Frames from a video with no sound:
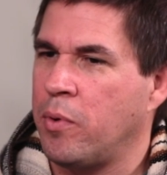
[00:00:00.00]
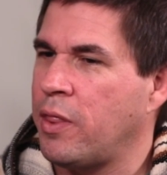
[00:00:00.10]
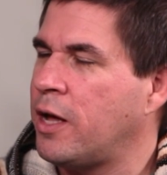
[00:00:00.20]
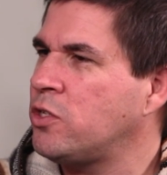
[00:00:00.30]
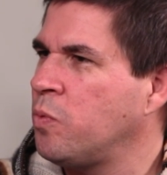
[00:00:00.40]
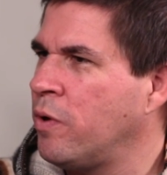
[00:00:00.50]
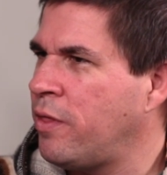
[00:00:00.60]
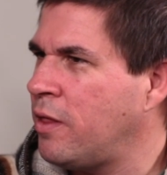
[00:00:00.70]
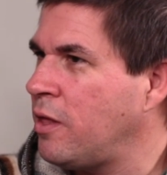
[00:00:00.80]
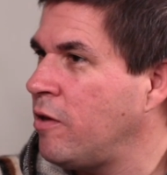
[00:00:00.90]
But that's
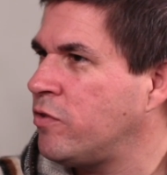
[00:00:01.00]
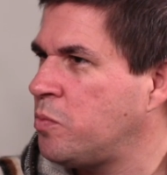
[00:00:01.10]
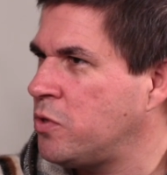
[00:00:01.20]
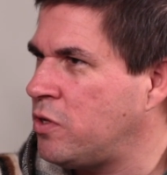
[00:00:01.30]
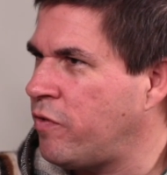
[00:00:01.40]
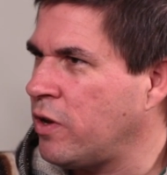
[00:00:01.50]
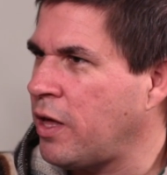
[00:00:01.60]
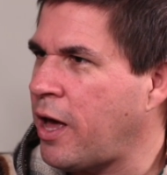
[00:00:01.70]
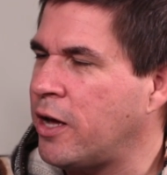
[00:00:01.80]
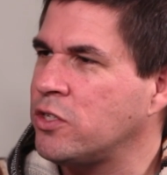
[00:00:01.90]
one that they've
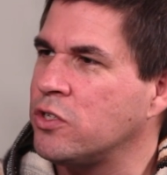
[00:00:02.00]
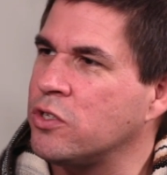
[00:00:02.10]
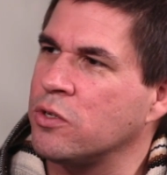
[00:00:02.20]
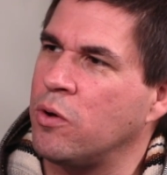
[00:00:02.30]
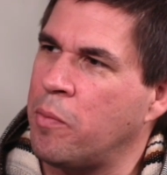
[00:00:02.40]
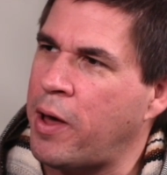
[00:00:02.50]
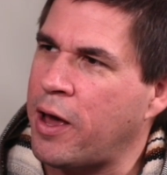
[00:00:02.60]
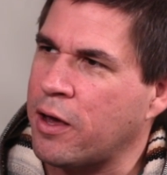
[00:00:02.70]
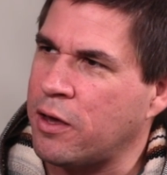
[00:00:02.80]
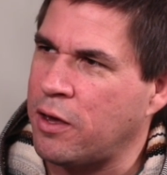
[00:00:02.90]
specifically asked us to go
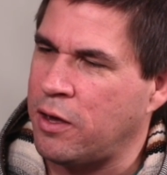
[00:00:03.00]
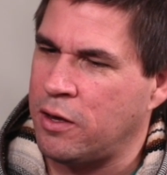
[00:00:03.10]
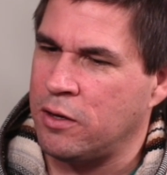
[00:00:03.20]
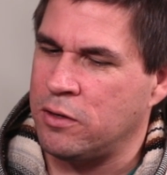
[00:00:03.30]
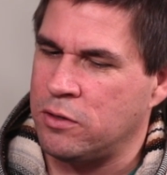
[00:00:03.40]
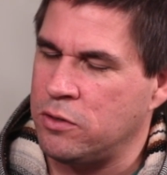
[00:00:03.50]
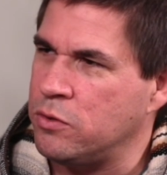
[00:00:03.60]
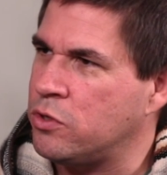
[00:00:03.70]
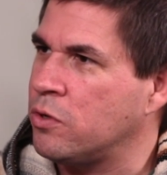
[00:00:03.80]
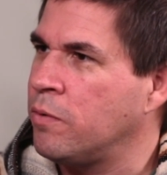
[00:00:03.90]
back and
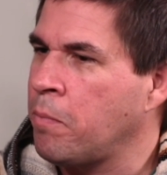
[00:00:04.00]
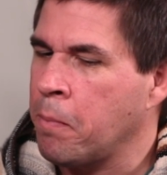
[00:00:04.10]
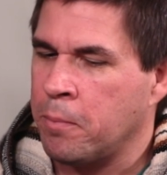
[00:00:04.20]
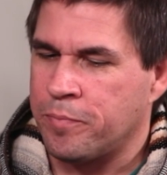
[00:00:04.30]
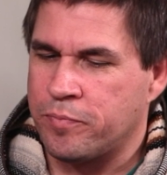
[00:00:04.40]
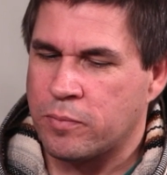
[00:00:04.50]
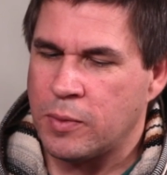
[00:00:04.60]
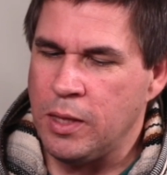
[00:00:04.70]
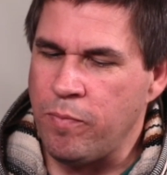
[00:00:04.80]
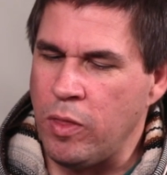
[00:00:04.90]
do. So
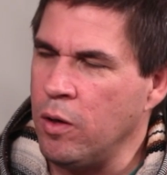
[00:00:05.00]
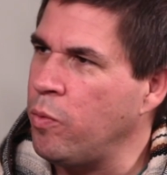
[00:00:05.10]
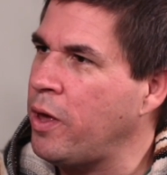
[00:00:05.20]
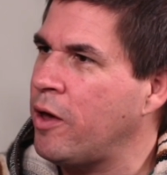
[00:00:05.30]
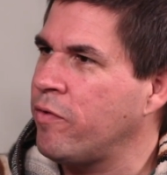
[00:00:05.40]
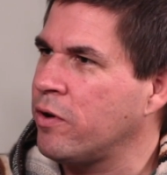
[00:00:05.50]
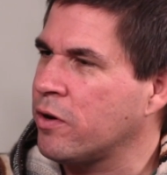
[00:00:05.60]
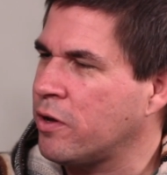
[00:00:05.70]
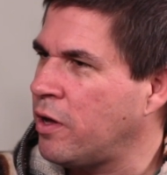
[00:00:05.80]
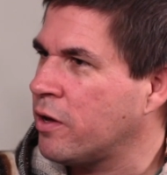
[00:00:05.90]
we have
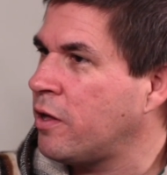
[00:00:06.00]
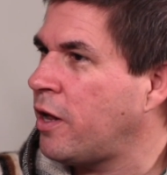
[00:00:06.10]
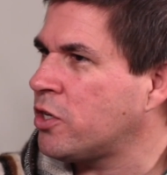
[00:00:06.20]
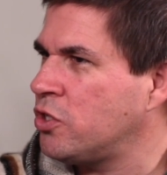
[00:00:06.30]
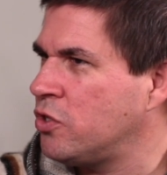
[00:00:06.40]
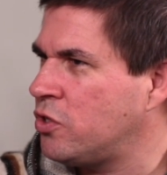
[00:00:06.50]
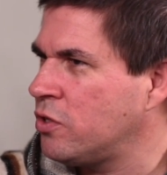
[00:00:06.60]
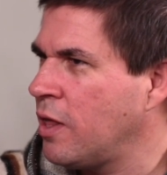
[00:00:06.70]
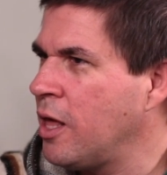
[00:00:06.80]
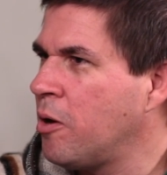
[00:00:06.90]
a
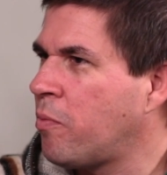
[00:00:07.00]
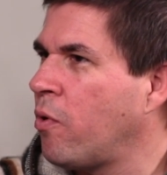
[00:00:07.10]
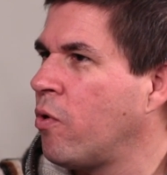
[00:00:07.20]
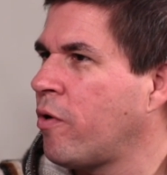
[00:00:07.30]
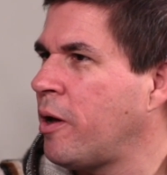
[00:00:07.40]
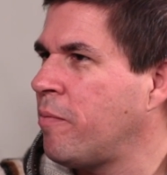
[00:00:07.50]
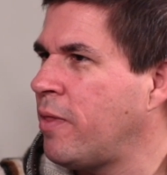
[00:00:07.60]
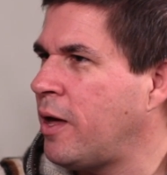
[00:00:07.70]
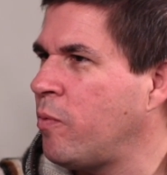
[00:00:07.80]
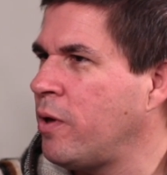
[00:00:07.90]
connections
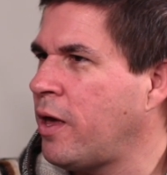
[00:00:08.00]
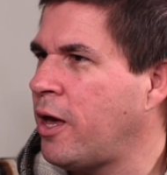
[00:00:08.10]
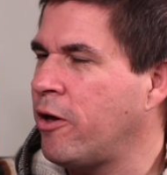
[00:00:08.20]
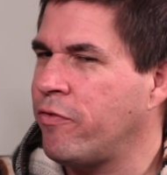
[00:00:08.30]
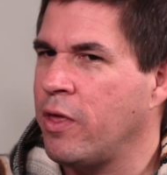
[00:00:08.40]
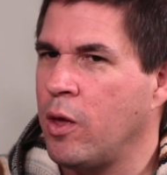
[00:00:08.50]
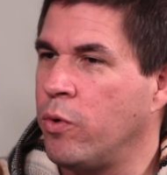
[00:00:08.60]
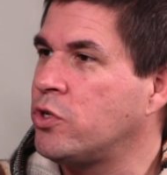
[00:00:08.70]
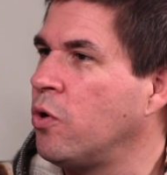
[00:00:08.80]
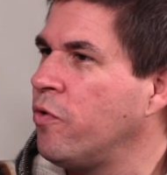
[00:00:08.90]
program that we have,
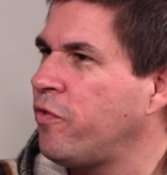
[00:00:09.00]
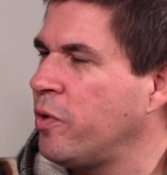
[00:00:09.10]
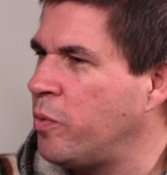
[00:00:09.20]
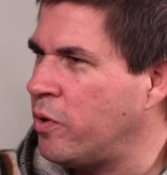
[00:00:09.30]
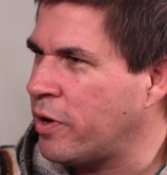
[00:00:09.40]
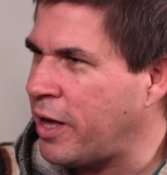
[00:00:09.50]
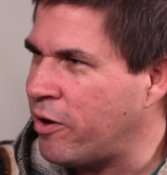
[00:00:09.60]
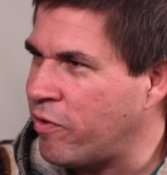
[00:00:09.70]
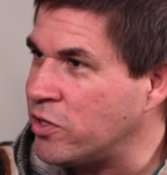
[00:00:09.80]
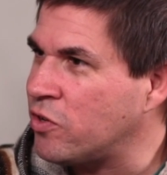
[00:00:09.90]
which hopefully will
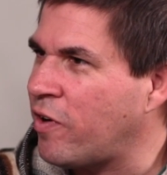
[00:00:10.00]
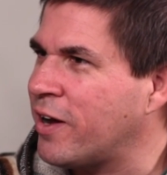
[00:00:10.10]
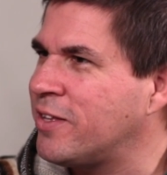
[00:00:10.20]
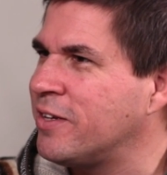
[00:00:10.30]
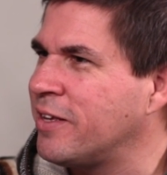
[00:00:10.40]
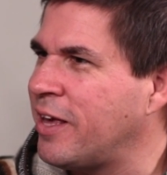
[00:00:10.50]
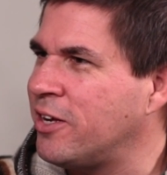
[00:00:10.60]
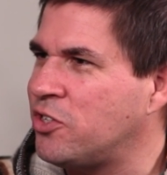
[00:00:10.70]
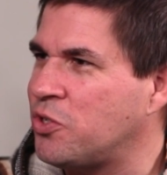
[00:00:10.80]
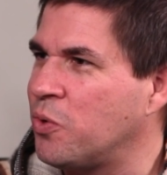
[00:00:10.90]
get resurrected
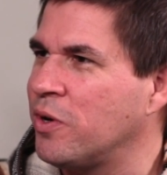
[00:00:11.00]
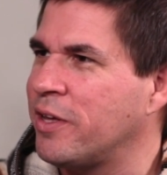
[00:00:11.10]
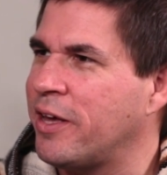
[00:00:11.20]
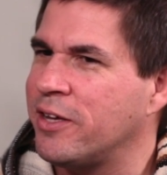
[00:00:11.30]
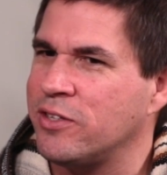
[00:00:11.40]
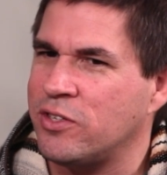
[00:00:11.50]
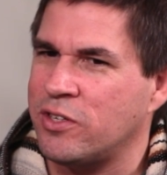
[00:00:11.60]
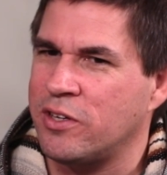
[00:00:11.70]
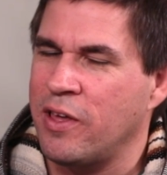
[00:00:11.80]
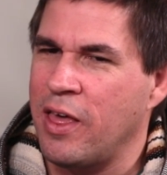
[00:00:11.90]
again shortly
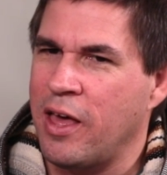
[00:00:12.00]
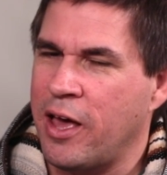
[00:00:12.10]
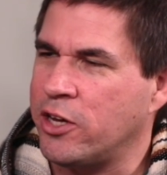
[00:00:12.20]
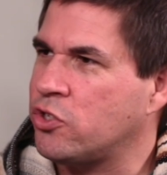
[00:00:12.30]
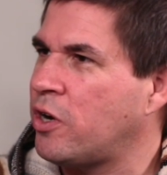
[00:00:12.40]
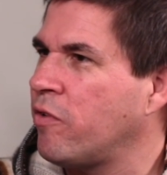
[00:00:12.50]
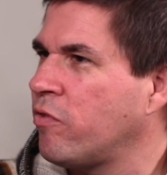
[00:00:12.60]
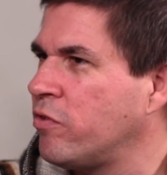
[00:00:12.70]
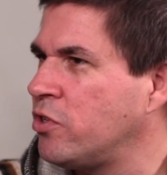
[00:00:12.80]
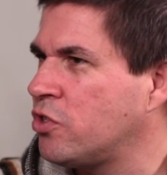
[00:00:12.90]
as
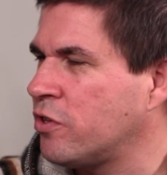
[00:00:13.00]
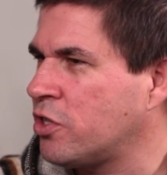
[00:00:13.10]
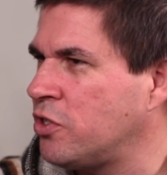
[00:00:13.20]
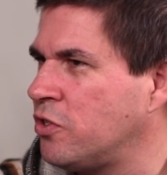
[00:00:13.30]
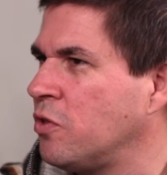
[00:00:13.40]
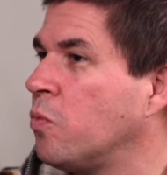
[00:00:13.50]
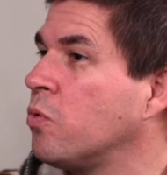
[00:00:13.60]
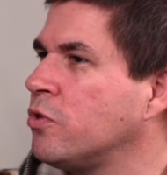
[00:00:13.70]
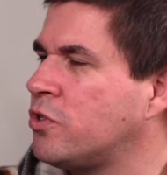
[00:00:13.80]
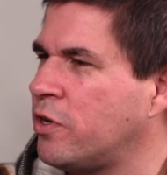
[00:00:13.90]
travel restrictions and the
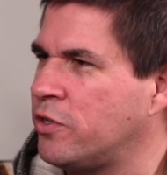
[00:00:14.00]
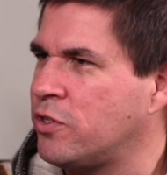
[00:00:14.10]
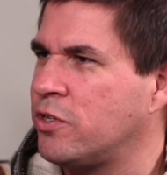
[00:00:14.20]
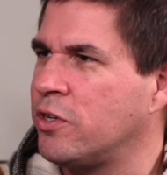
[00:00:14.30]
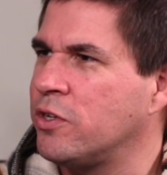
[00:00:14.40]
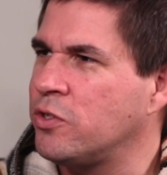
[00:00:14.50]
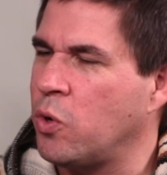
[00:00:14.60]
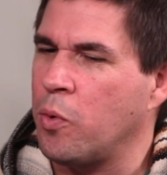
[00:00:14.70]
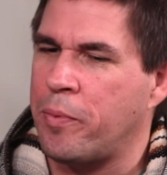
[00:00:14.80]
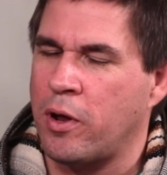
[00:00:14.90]
world starts to
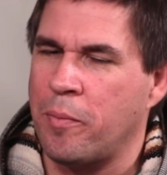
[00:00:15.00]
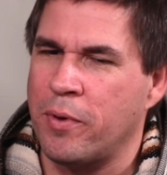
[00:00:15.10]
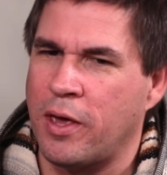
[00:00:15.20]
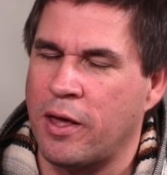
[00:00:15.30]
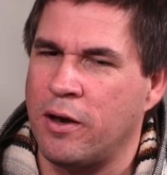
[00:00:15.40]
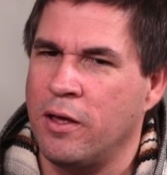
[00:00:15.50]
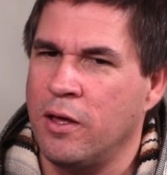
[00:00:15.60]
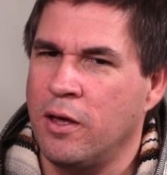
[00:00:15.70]
open up again.